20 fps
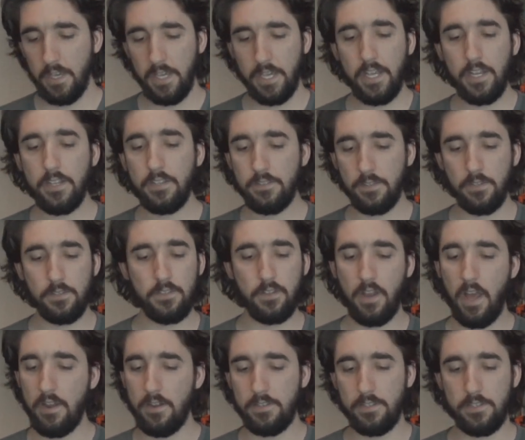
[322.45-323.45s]
heat is used
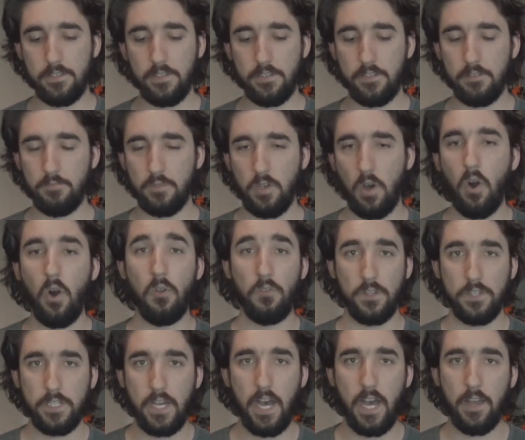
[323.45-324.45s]
in energy systems all
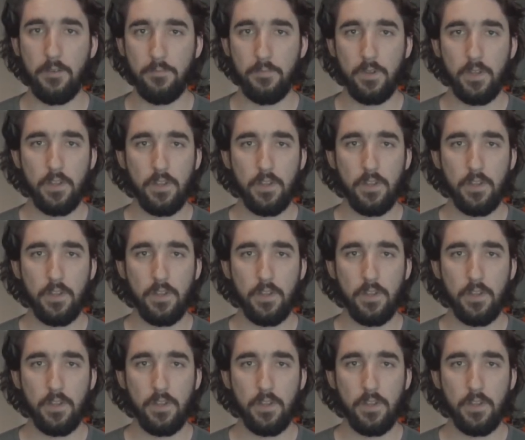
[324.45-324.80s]
the time.